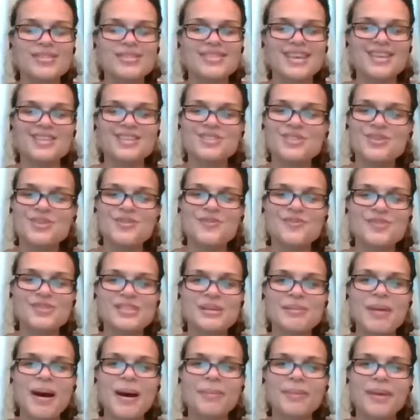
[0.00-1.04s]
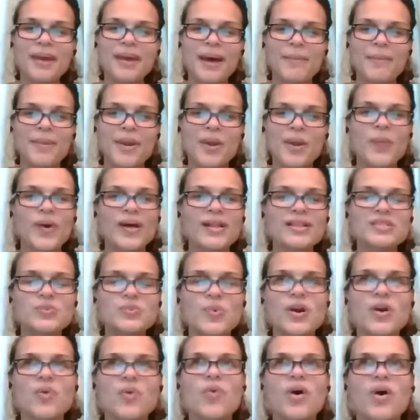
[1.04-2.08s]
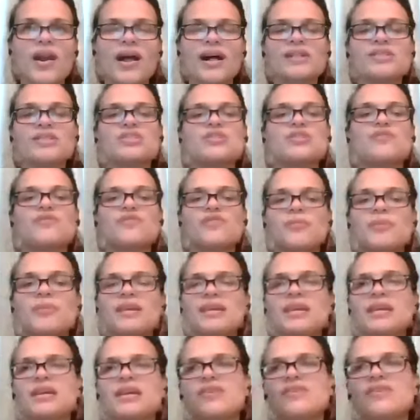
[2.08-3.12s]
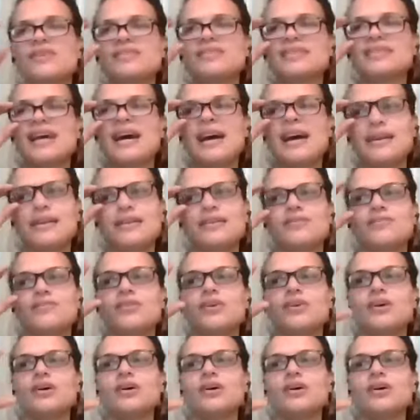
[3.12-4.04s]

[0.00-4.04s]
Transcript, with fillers: Stay tuned for some upcoming ones where what I'll do from here is kind of